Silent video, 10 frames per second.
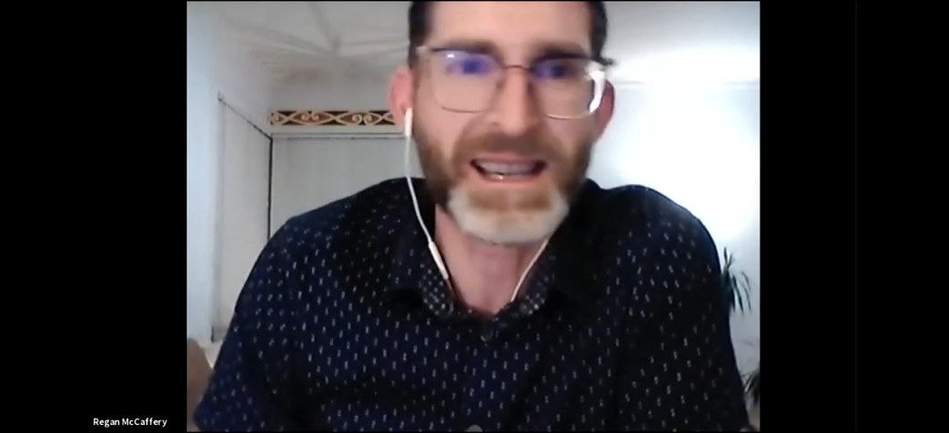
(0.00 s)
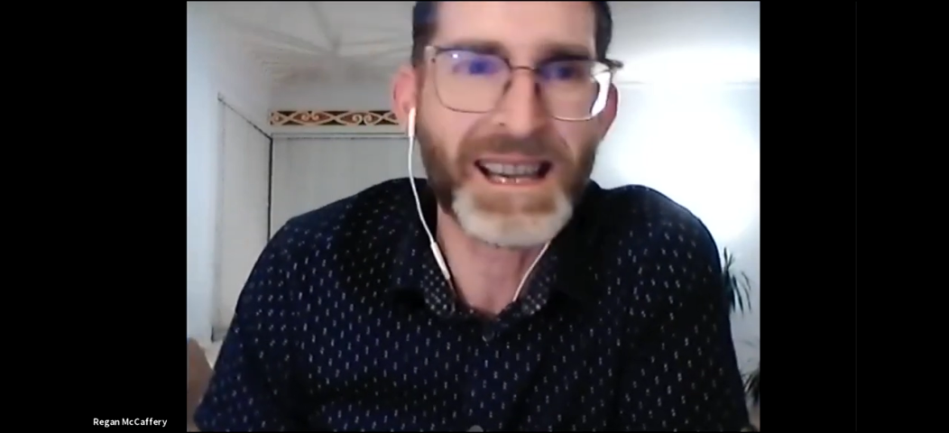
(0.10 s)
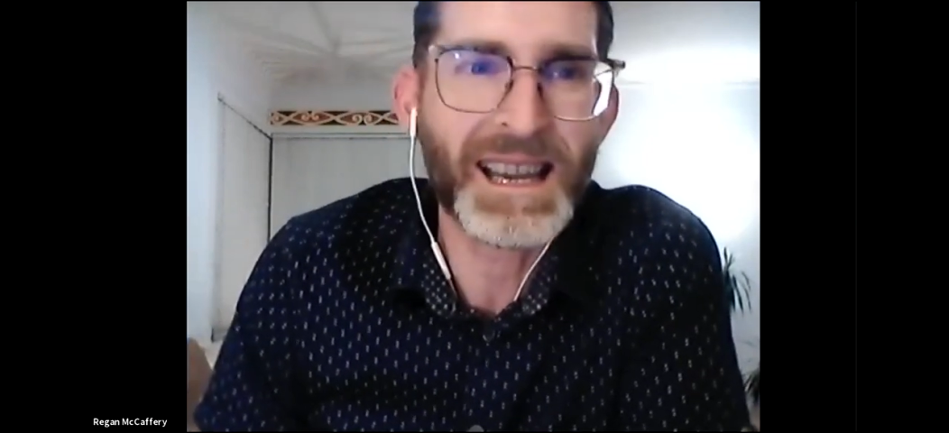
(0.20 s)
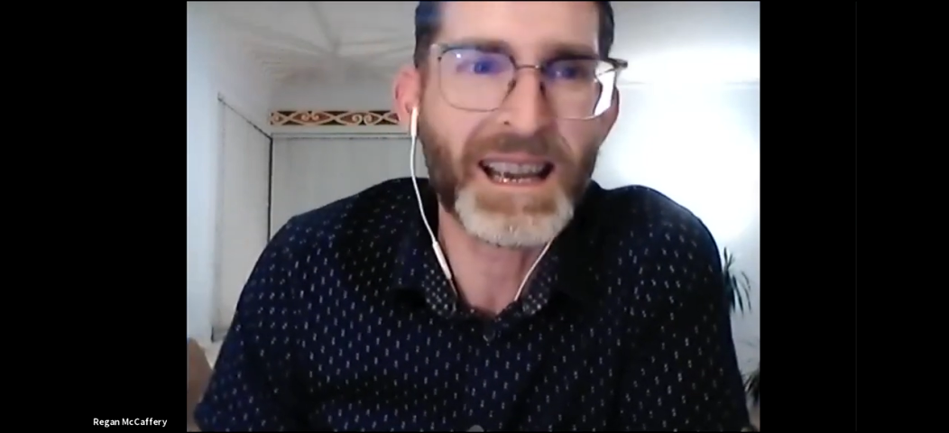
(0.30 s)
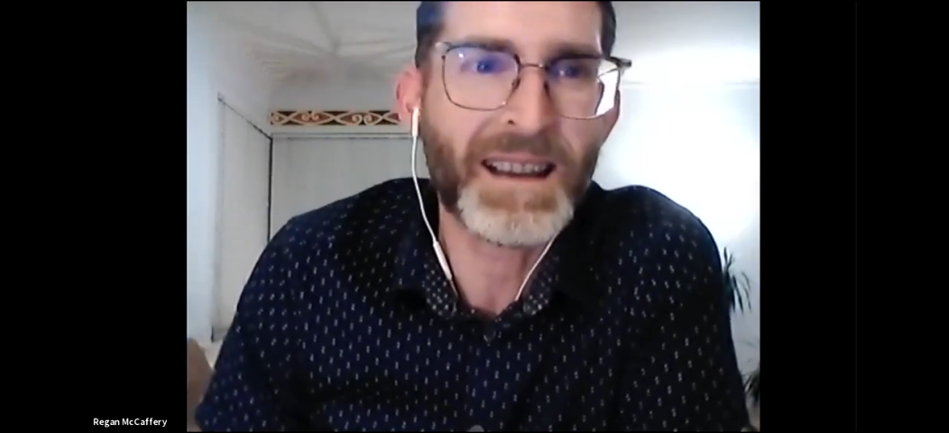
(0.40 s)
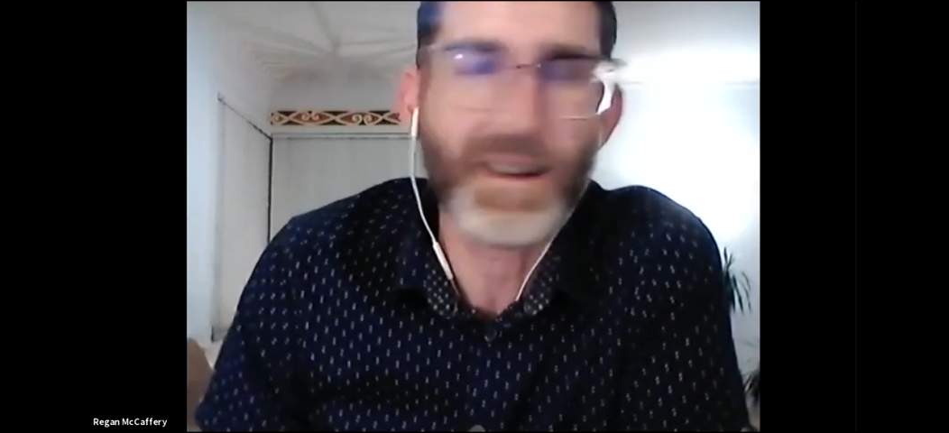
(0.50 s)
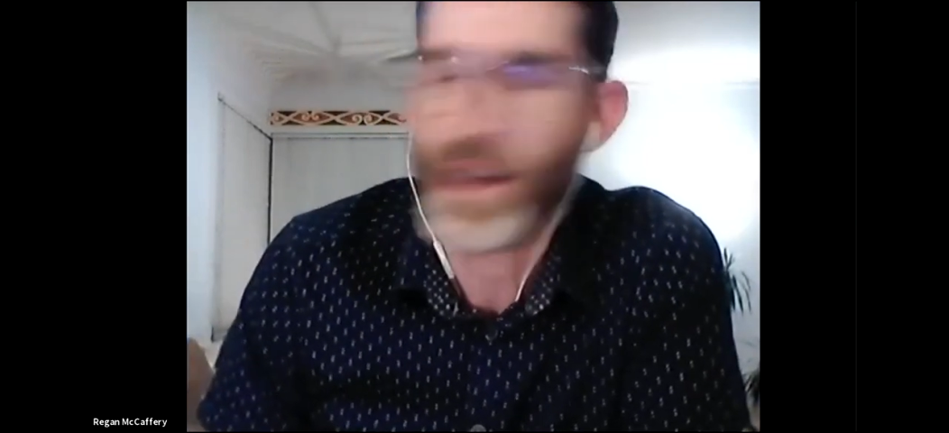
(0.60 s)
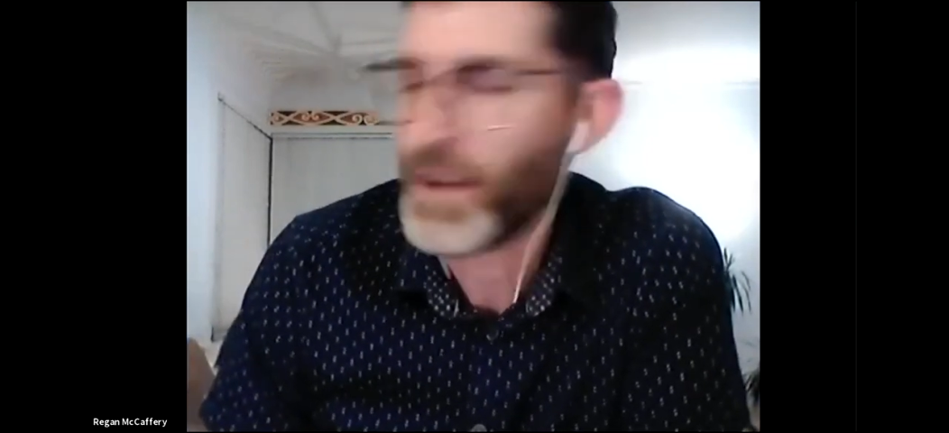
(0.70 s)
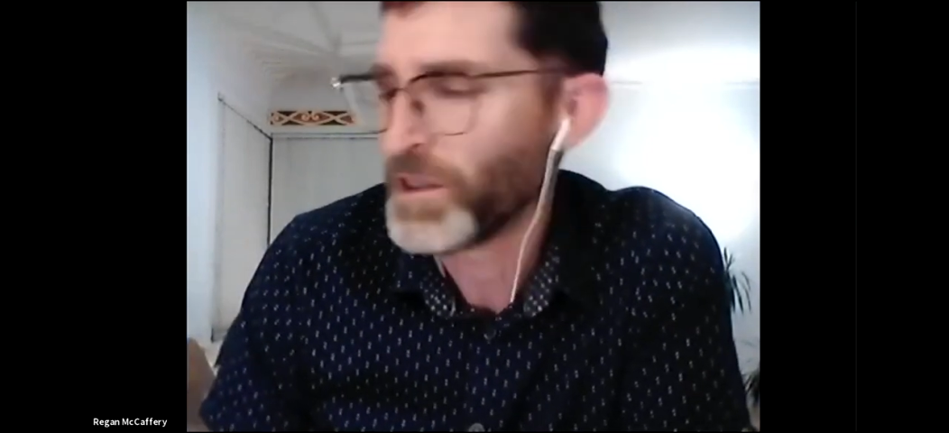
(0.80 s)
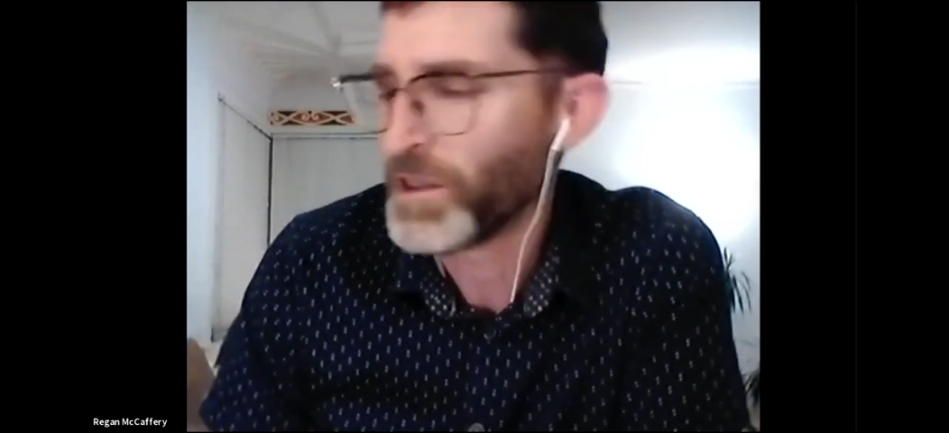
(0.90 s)

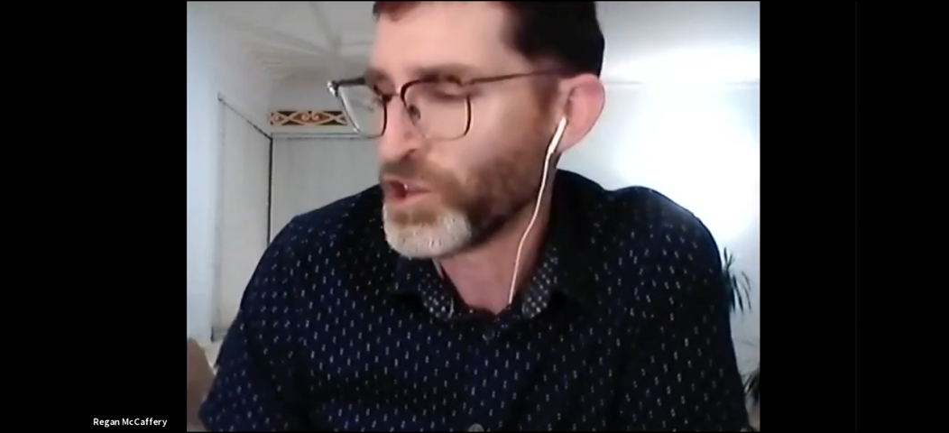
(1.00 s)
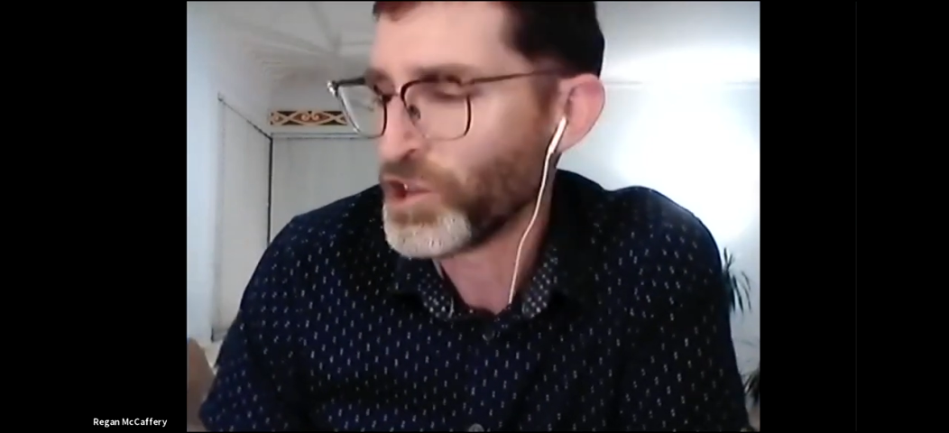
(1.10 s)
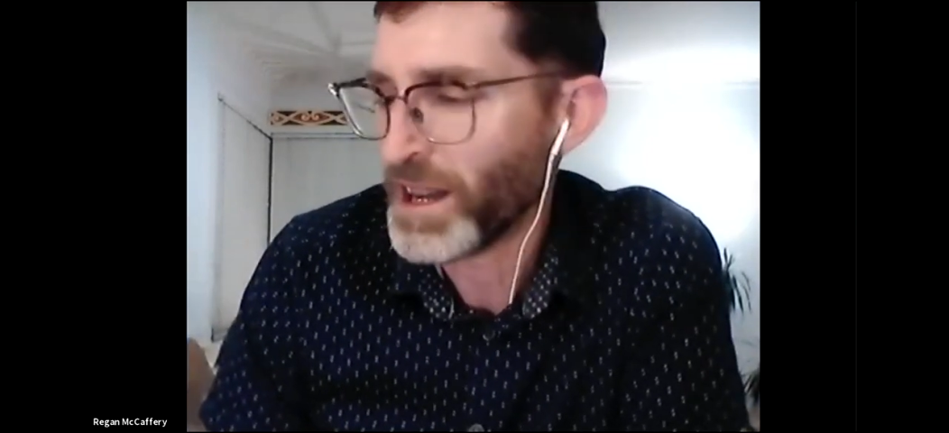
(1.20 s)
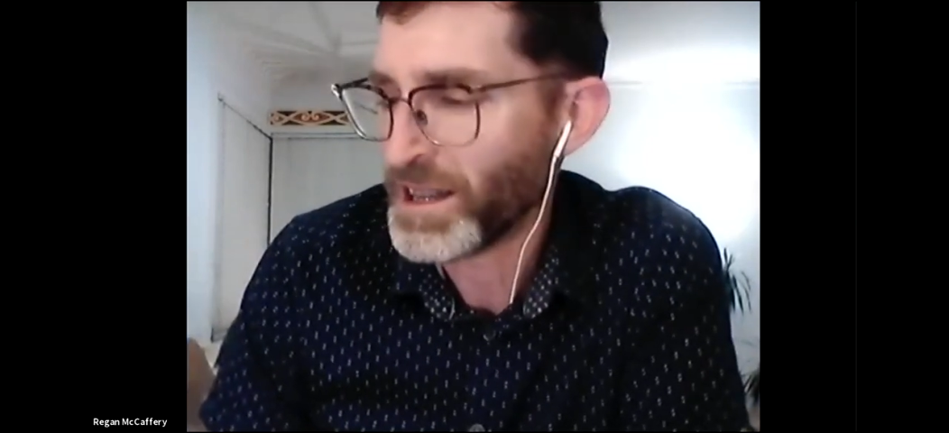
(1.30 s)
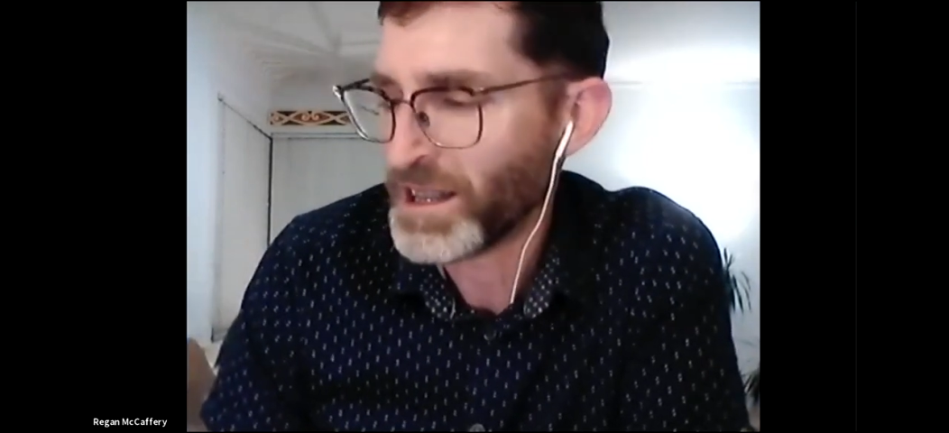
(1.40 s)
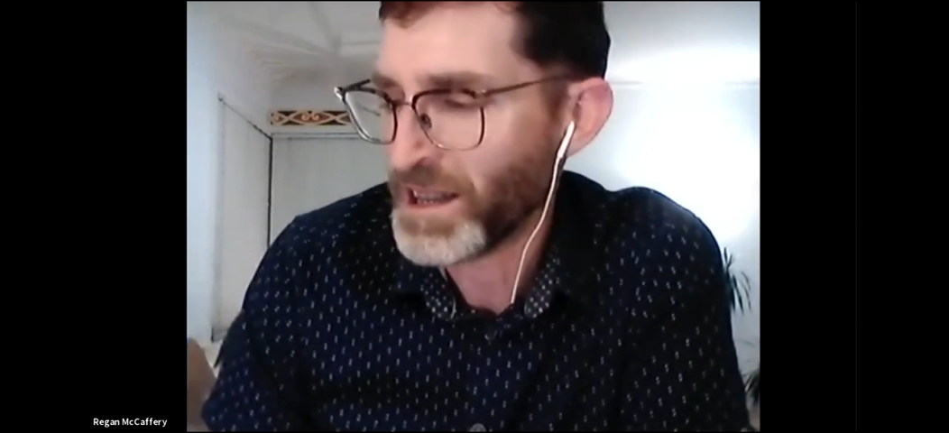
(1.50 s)
a vintage that